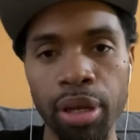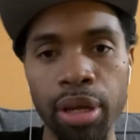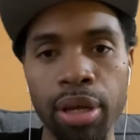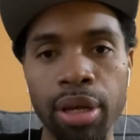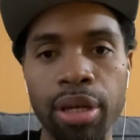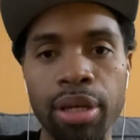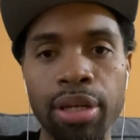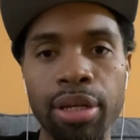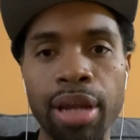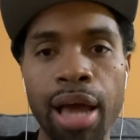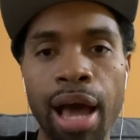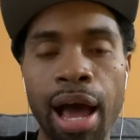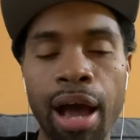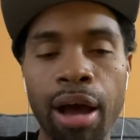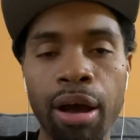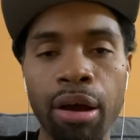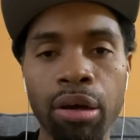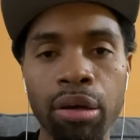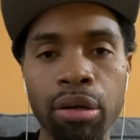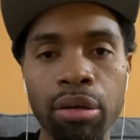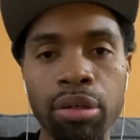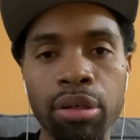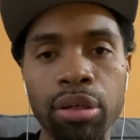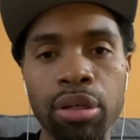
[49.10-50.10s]

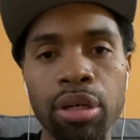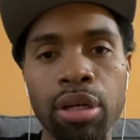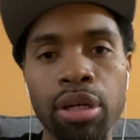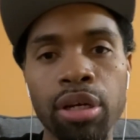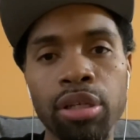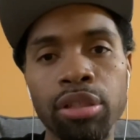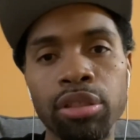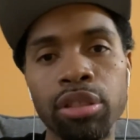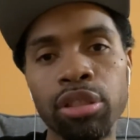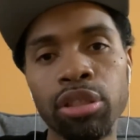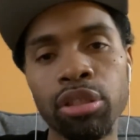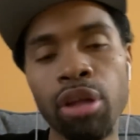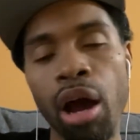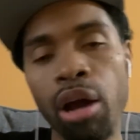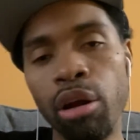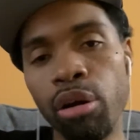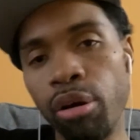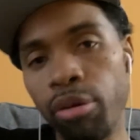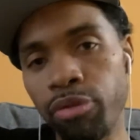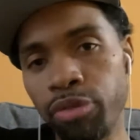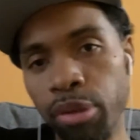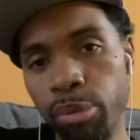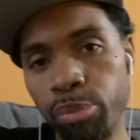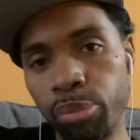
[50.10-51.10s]
Now, to start
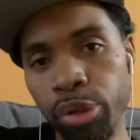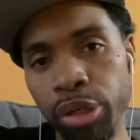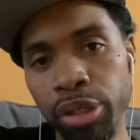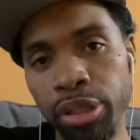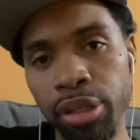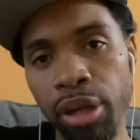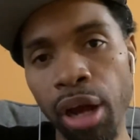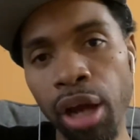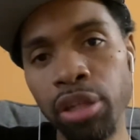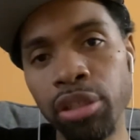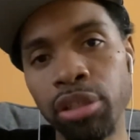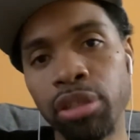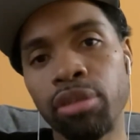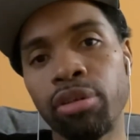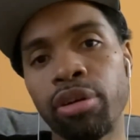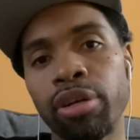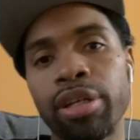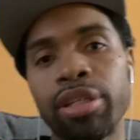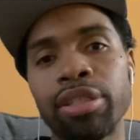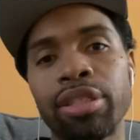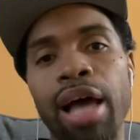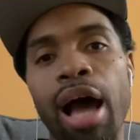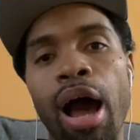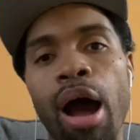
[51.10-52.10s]
off, the production on
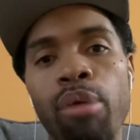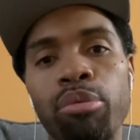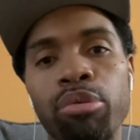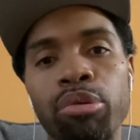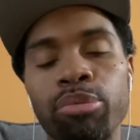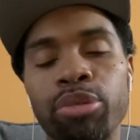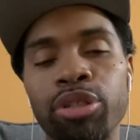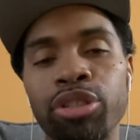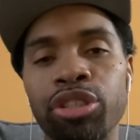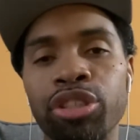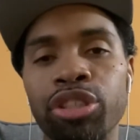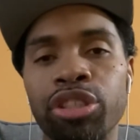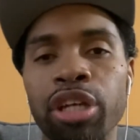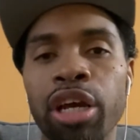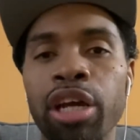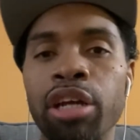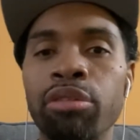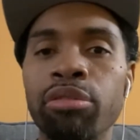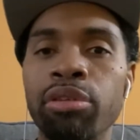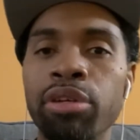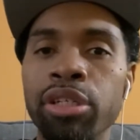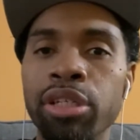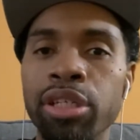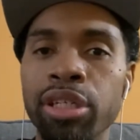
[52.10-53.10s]
this album is
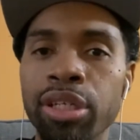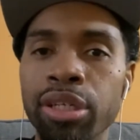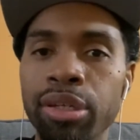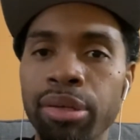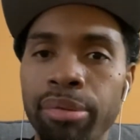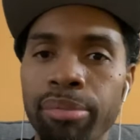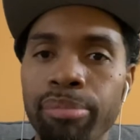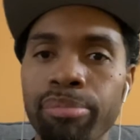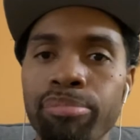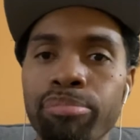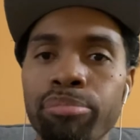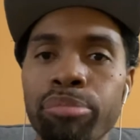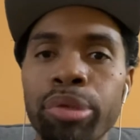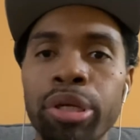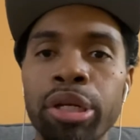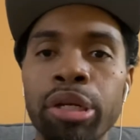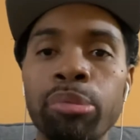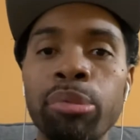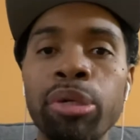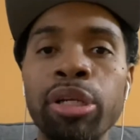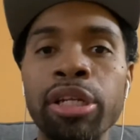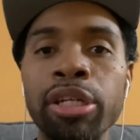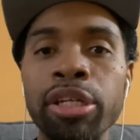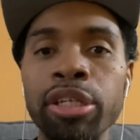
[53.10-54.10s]
generally
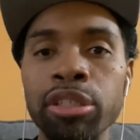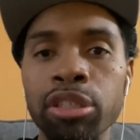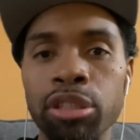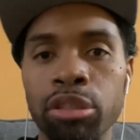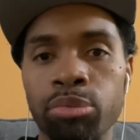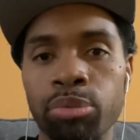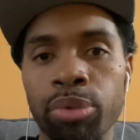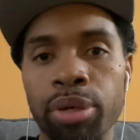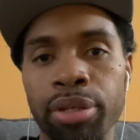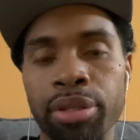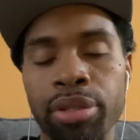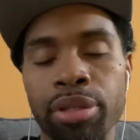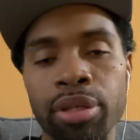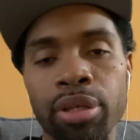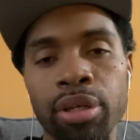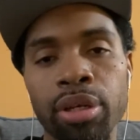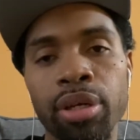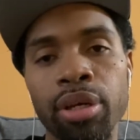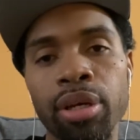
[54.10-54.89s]
minimalist with